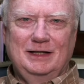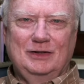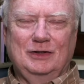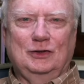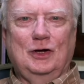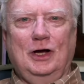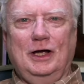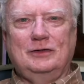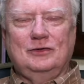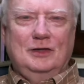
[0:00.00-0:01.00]
That
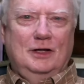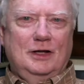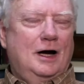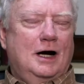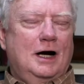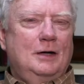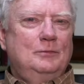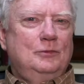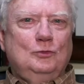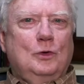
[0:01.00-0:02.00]
God's
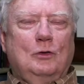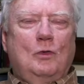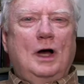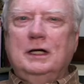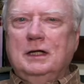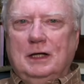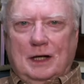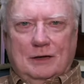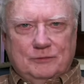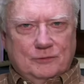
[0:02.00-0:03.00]
arms were wide
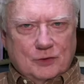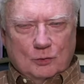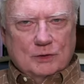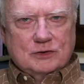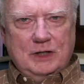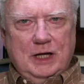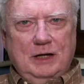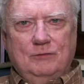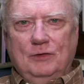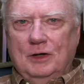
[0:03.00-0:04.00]
enough to
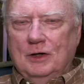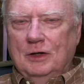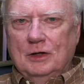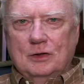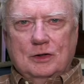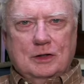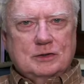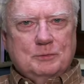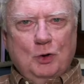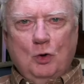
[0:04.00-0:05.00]
receive
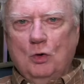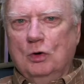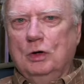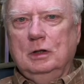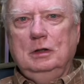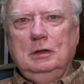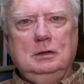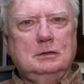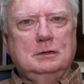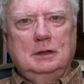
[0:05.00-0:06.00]
this poor,
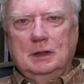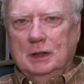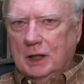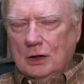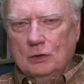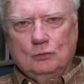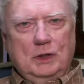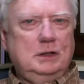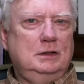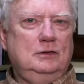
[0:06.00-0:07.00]
guilt
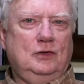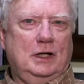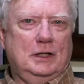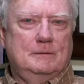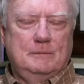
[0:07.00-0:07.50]
ridden sinner.